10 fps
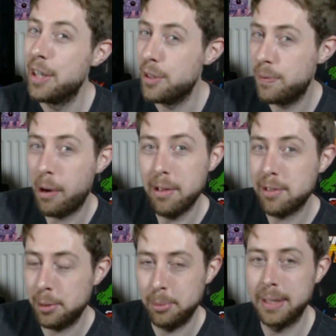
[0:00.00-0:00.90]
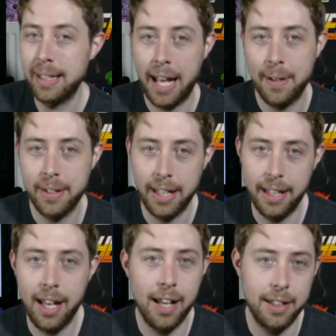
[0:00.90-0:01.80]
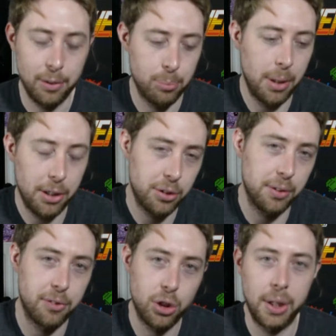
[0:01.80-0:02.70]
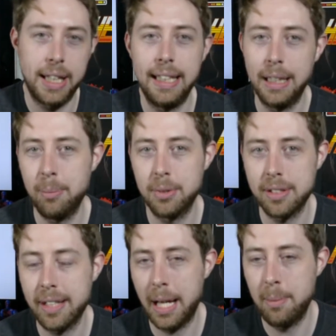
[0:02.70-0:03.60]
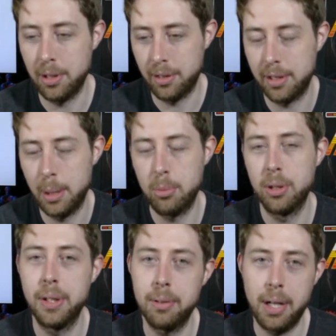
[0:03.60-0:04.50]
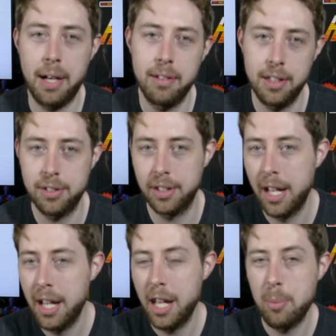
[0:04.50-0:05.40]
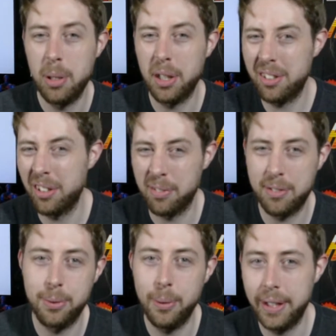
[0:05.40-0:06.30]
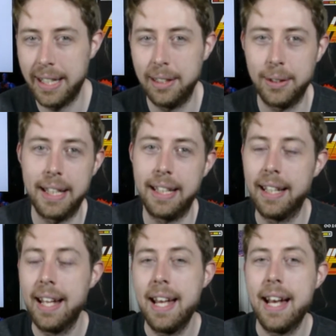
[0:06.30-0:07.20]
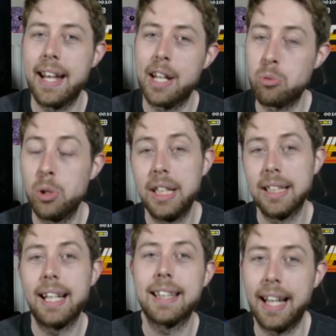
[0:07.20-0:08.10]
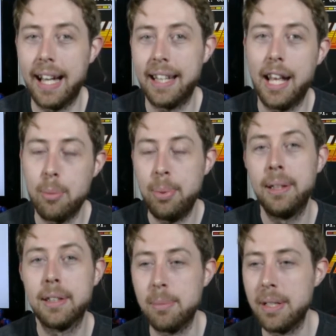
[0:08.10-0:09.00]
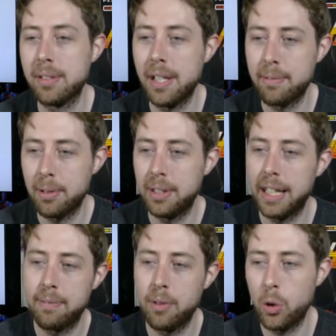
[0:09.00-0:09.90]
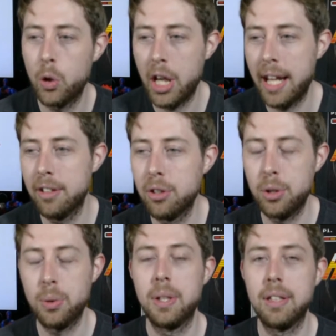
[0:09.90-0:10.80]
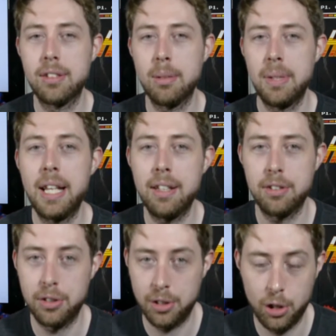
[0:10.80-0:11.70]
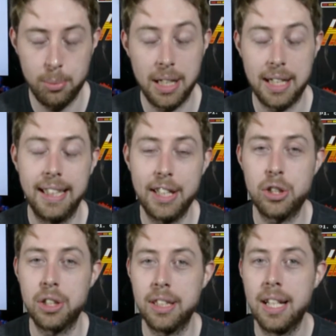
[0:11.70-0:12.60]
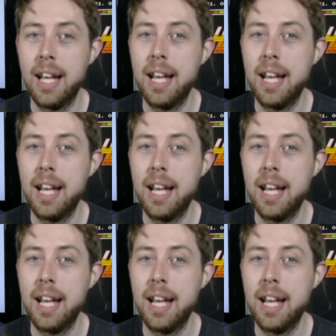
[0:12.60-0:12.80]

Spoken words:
is very similar to how they are, big sort of chunky limbs at times and slimmer in other areas, and a bit sort of quirky looking, and I really like that, and that appealed to me. So therefore I was like, if I'm going to get into doing something else that's going to be a collection,